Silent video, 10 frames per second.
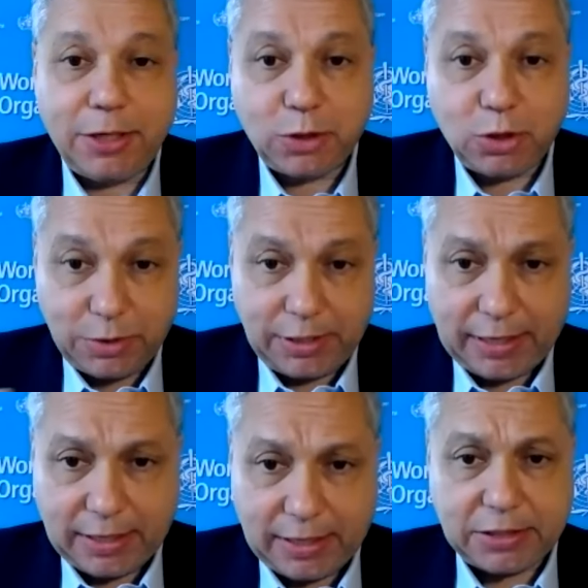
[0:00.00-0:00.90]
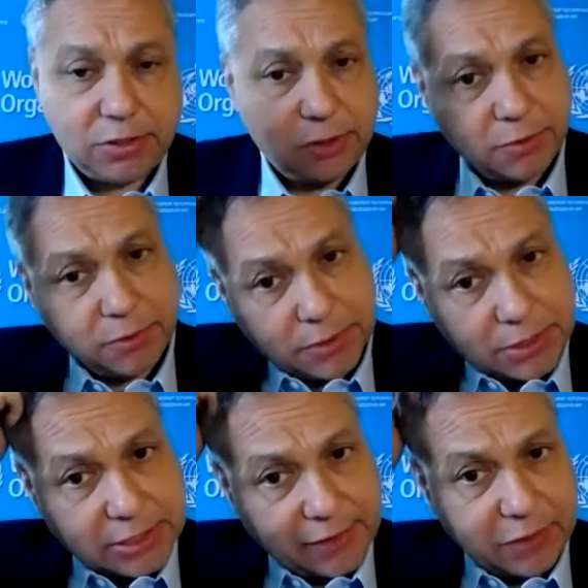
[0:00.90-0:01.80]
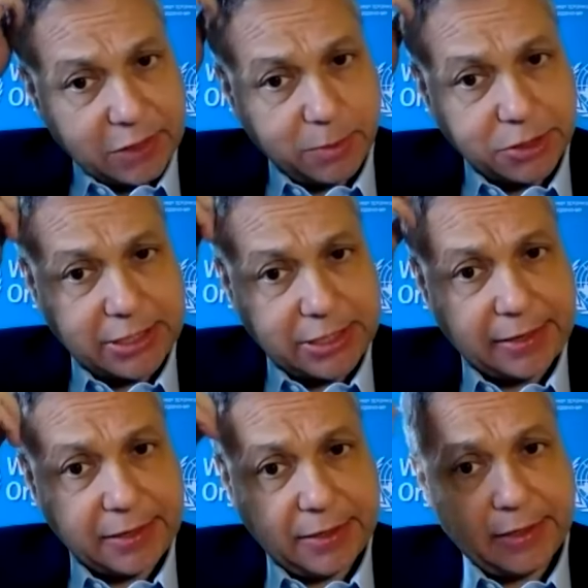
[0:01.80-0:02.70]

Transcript: which would take us to 70%,